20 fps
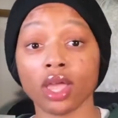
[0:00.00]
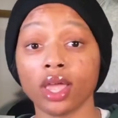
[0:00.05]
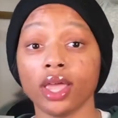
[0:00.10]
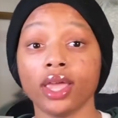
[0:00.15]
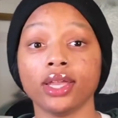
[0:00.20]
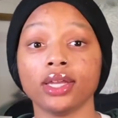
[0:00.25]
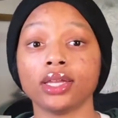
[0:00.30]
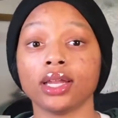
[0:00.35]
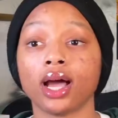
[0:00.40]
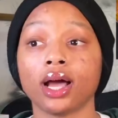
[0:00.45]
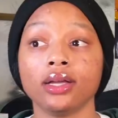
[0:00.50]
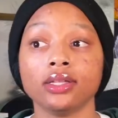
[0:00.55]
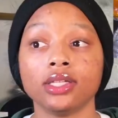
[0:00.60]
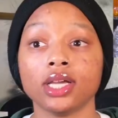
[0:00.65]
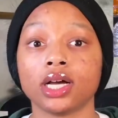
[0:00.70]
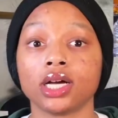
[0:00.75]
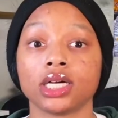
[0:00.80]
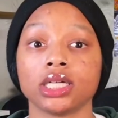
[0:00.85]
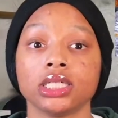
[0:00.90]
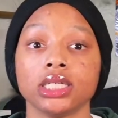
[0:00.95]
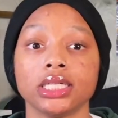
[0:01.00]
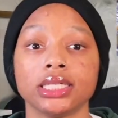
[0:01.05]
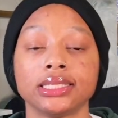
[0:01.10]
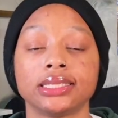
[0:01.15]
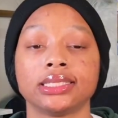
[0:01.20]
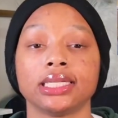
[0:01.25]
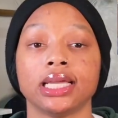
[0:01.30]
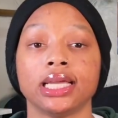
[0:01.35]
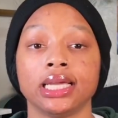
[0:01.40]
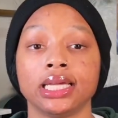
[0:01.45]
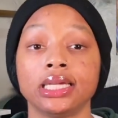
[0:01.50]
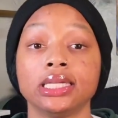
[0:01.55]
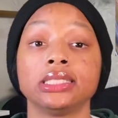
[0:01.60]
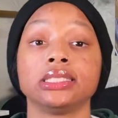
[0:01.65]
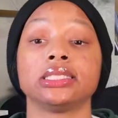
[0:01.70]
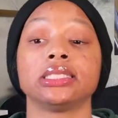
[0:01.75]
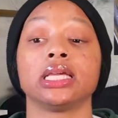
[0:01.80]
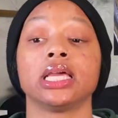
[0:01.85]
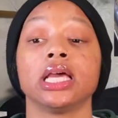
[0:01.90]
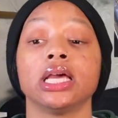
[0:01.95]
And y'all, it's
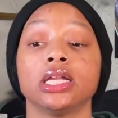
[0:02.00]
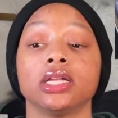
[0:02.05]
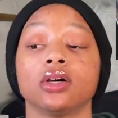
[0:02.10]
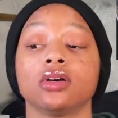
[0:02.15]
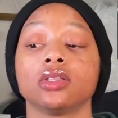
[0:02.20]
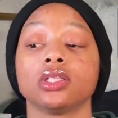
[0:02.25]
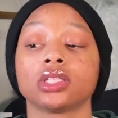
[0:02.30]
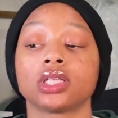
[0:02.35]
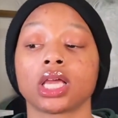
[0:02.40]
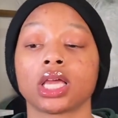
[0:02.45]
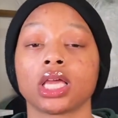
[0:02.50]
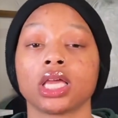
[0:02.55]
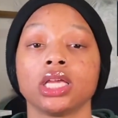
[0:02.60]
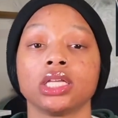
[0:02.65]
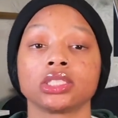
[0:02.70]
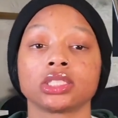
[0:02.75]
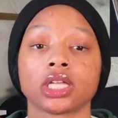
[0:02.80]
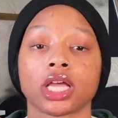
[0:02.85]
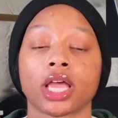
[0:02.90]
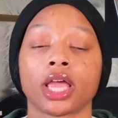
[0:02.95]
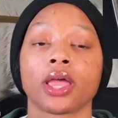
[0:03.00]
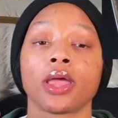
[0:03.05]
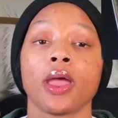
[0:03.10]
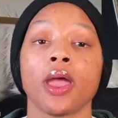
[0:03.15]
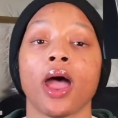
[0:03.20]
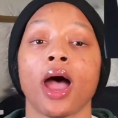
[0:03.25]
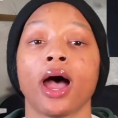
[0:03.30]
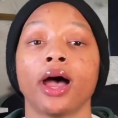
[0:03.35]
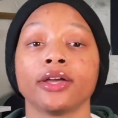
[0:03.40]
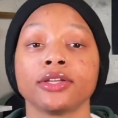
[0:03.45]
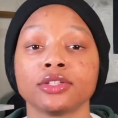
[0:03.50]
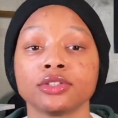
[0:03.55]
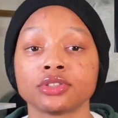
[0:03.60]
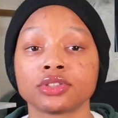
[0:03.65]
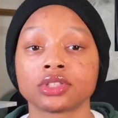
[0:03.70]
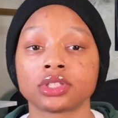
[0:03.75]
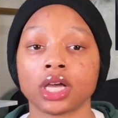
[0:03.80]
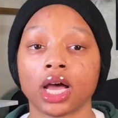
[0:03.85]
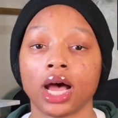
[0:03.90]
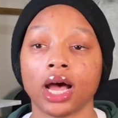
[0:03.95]
easy. The only thing is, like, I
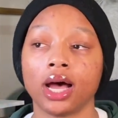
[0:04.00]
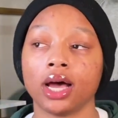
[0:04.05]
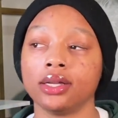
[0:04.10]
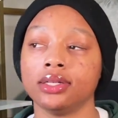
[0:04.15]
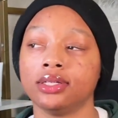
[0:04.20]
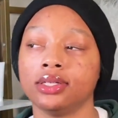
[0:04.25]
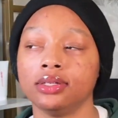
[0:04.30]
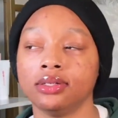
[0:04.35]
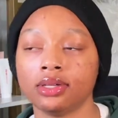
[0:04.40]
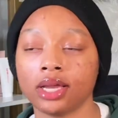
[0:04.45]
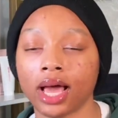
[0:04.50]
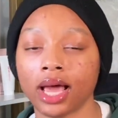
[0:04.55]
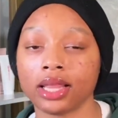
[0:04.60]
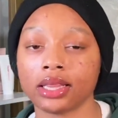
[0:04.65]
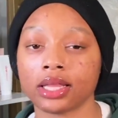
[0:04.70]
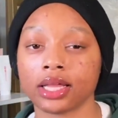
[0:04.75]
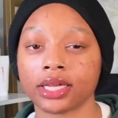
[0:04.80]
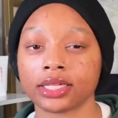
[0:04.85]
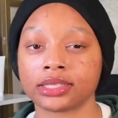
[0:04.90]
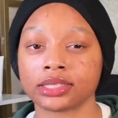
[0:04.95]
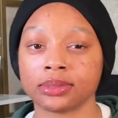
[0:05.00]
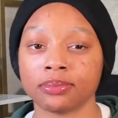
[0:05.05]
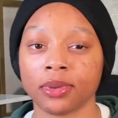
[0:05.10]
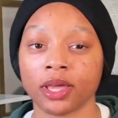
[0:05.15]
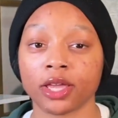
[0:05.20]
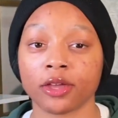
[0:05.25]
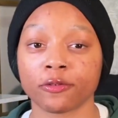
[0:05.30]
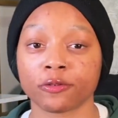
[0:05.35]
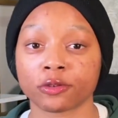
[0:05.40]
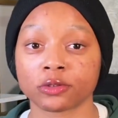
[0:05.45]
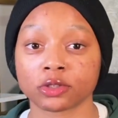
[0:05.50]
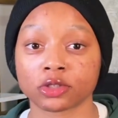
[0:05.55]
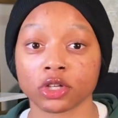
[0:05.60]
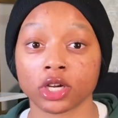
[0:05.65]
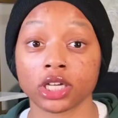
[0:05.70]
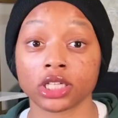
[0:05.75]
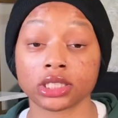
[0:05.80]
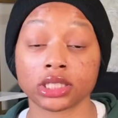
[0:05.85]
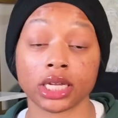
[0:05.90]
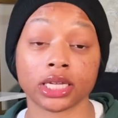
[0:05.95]
used to not like to make it from
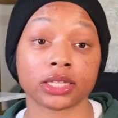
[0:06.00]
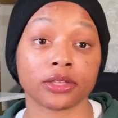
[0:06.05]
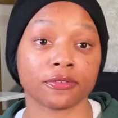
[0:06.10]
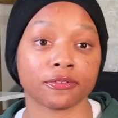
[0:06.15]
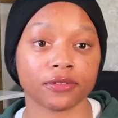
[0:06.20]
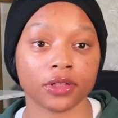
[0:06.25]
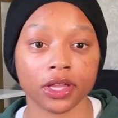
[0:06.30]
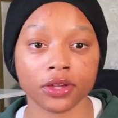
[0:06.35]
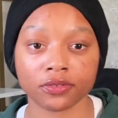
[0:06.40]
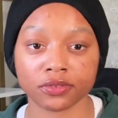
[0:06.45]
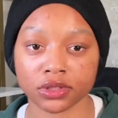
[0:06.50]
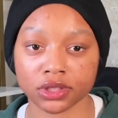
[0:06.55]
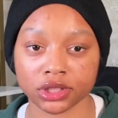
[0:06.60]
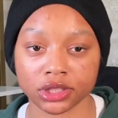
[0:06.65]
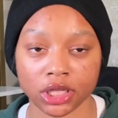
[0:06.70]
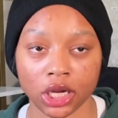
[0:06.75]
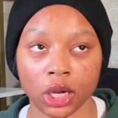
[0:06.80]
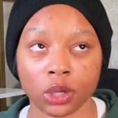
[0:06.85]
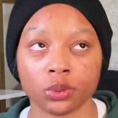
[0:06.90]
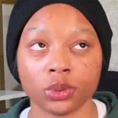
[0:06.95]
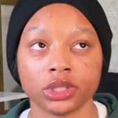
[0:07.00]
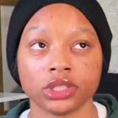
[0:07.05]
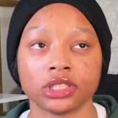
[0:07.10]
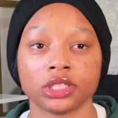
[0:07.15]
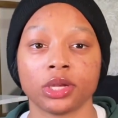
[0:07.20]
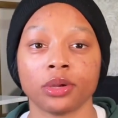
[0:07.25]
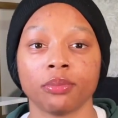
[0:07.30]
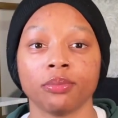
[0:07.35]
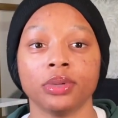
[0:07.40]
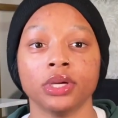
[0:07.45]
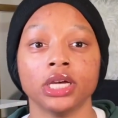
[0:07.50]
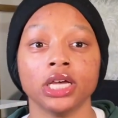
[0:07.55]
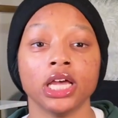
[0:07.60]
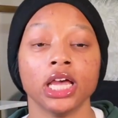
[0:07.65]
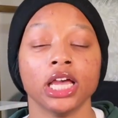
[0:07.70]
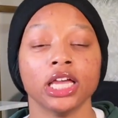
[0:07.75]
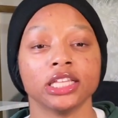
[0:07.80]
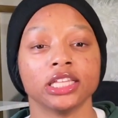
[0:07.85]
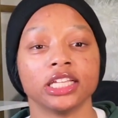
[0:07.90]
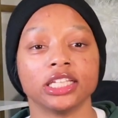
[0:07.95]
scratch. Like, the flavor is always there, but
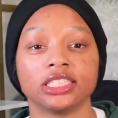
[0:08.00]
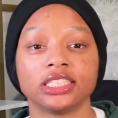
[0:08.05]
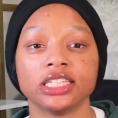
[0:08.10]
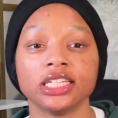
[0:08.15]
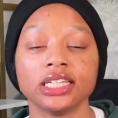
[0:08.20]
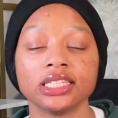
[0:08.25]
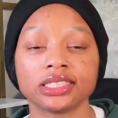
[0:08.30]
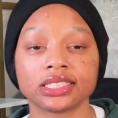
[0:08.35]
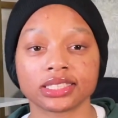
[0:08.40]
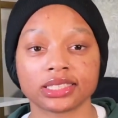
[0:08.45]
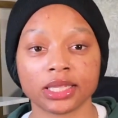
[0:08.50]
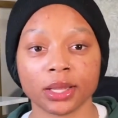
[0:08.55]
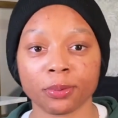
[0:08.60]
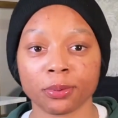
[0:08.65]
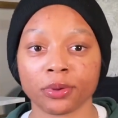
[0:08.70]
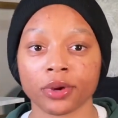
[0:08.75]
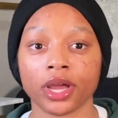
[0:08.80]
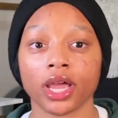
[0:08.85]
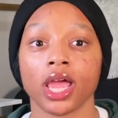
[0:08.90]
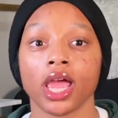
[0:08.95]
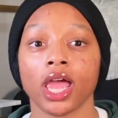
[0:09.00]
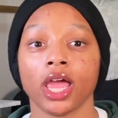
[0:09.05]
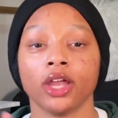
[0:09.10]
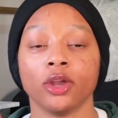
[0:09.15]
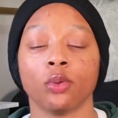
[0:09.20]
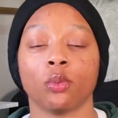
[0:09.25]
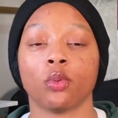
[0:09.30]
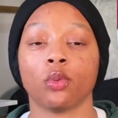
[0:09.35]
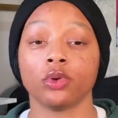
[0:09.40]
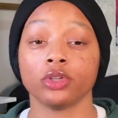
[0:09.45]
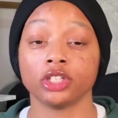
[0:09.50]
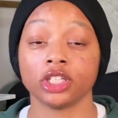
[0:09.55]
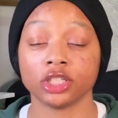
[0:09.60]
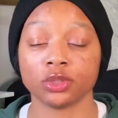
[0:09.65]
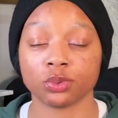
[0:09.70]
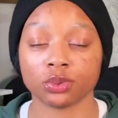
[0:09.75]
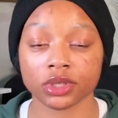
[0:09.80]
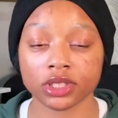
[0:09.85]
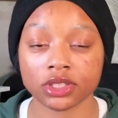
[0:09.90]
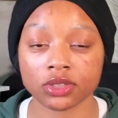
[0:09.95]
the cheese is separate. And the
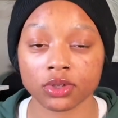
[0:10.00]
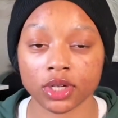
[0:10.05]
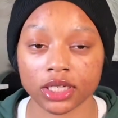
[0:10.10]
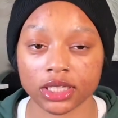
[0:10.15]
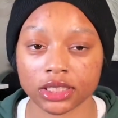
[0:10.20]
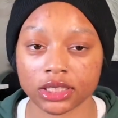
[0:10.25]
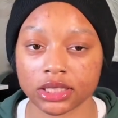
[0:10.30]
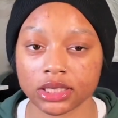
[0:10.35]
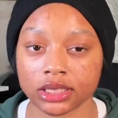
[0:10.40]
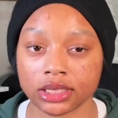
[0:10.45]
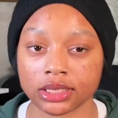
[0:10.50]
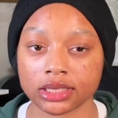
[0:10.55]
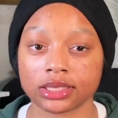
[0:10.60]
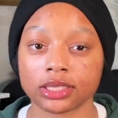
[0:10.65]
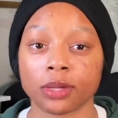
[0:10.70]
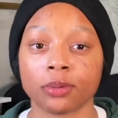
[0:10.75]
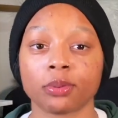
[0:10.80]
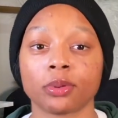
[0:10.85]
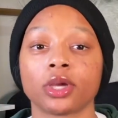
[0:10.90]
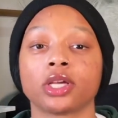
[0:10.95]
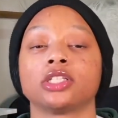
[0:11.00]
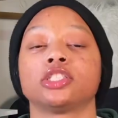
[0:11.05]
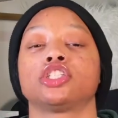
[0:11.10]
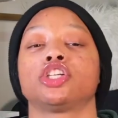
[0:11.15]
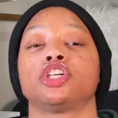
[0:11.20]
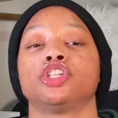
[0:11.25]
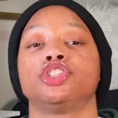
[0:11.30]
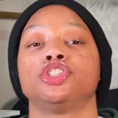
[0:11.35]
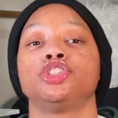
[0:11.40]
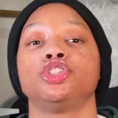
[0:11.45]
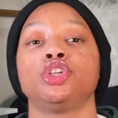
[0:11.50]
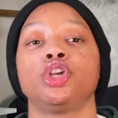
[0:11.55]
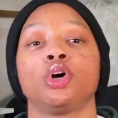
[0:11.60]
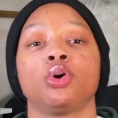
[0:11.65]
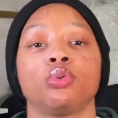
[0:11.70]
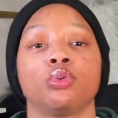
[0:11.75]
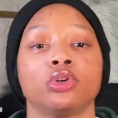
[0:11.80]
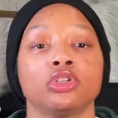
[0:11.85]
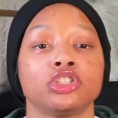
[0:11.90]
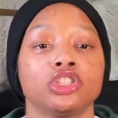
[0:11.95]
reason why the cheese is separate is because you
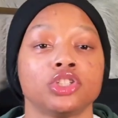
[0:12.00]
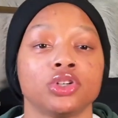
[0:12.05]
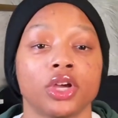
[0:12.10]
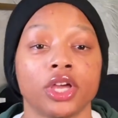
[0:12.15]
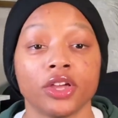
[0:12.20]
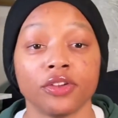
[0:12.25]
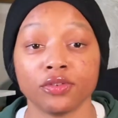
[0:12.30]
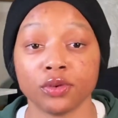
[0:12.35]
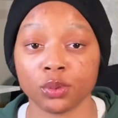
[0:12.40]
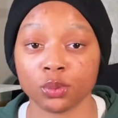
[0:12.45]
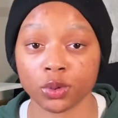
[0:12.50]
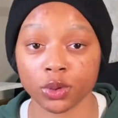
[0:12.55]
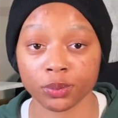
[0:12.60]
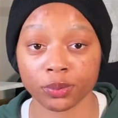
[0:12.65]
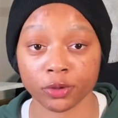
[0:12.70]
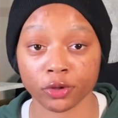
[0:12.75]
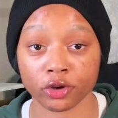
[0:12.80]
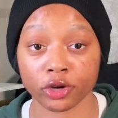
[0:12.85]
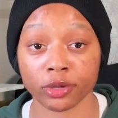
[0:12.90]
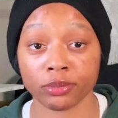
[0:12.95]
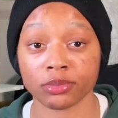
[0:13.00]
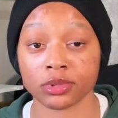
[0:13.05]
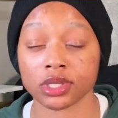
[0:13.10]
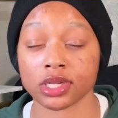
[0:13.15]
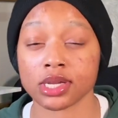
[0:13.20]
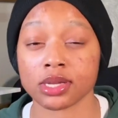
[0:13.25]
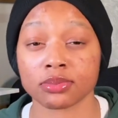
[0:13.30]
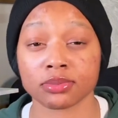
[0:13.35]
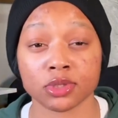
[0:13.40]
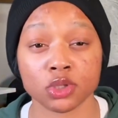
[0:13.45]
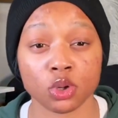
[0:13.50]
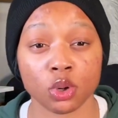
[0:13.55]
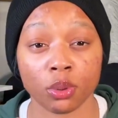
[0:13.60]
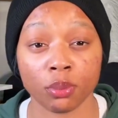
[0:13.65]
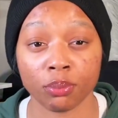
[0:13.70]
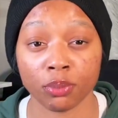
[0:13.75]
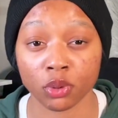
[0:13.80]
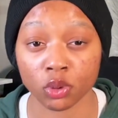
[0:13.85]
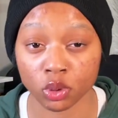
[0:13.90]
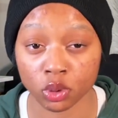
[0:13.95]
don't want your heavy whipping cream to come to a
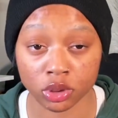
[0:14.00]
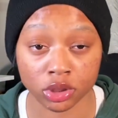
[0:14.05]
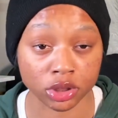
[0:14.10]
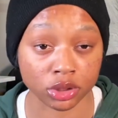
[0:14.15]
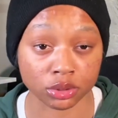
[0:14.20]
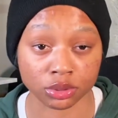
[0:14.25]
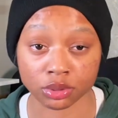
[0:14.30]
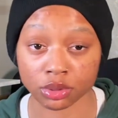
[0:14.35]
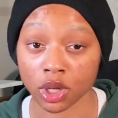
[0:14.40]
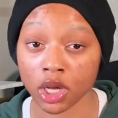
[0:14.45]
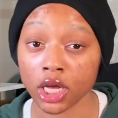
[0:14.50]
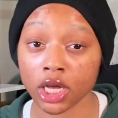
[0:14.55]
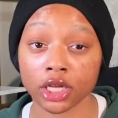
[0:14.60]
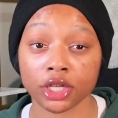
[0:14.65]
boil.